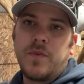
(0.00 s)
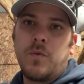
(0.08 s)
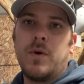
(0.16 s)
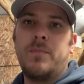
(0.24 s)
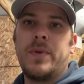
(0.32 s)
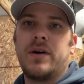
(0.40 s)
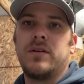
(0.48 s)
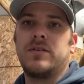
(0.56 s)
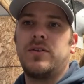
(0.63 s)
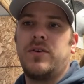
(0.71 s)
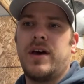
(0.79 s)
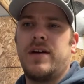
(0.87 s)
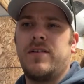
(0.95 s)
what barrel
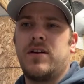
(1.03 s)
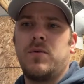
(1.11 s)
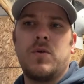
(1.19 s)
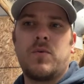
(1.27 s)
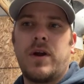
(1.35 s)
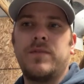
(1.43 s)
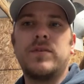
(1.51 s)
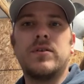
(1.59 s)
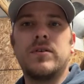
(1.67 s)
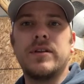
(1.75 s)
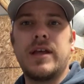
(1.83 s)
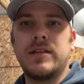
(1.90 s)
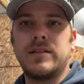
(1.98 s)
do you have on it? What
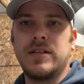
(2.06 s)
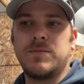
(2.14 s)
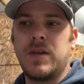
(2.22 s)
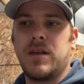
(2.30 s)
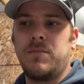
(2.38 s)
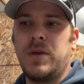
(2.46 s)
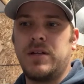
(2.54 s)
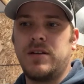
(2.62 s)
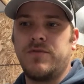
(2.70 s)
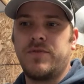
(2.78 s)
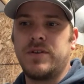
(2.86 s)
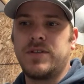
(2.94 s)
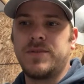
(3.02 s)
rifle? That does make a big
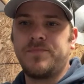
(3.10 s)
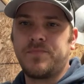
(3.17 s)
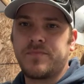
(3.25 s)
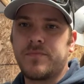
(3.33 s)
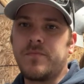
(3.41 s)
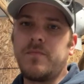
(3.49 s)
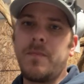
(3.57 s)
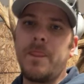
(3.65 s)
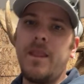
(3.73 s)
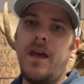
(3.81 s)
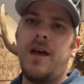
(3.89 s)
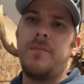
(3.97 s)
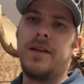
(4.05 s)
difference.
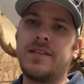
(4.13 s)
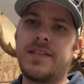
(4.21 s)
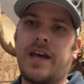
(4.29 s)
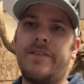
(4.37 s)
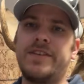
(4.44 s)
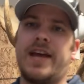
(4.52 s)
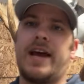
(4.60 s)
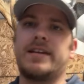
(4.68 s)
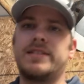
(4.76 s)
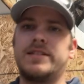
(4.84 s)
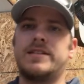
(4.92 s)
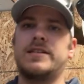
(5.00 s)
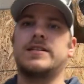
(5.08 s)
I mean, Savage
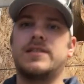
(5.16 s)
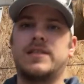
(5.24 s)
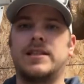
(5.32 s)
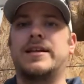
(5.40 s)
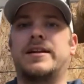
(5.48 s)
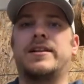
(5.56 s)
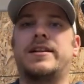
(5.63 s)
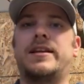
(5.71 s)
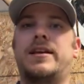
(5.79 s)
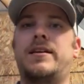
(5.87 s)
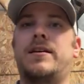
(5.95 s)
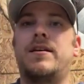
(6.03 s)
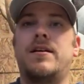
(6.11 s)
Axis is literally,
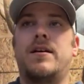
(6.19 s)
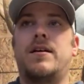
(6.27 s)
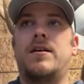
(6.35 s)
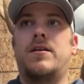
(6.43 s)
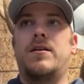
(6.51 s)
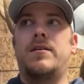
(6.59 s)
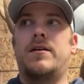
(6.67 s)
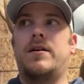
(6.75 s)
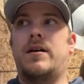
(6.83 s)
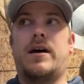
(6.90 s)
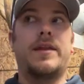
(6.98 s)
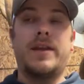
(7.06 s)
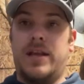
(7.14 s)

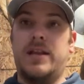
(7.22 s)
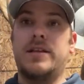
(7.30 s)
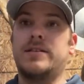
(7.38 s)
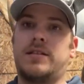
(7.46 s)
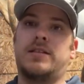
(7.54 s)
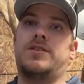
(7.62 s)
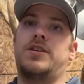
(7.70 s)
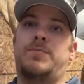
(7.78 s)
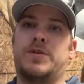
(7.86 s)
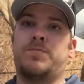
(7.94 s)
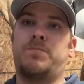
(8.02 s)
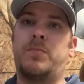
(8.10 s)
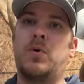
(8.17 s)
I think it is the cheapest
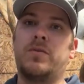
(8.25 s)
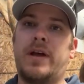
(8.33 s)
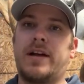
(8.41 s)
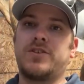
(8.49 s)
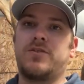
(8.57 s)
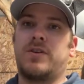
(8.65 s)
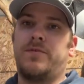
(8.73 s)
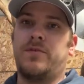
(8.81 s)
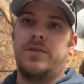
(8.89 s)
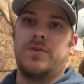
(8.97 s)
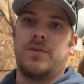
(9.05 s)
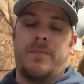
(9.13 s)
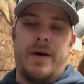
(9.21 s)
bolt action rifle
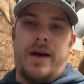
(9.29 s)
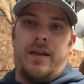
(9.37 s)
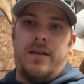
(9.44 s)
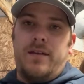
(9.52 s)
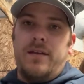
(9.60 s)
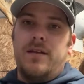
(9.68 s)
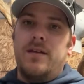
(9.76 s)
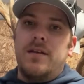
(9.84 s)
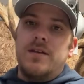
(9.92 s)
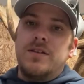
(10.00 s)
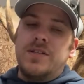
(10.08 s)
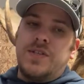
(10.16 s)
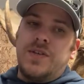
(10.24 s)
you can buy.
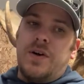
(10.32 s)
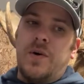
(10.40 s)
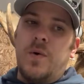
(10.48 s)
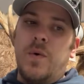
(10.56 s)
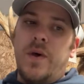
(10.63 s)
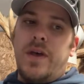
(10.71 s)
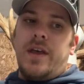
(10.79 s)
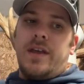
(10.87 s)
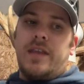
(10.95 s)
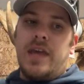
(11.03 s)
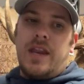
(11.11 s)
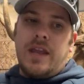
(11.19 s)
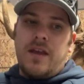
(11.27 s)
So,
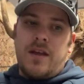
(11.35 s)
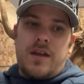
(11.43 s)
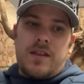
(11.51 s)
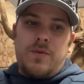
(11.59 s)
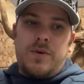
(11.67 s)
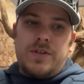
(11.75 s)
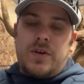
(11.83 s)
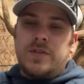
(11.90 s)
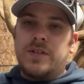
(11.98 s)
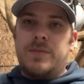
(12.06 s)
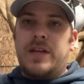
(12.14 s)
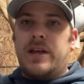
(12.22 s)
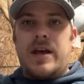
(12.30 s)
getting the results
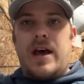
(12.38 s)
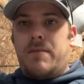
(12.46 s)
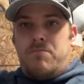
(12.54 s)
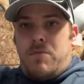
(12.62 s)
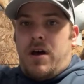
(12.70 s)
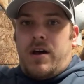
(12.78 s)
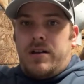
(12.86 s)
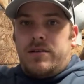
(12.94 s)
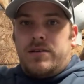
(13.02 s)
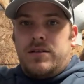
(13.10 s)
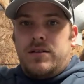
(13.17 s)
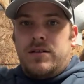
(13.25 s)
I'm getting, I'm not.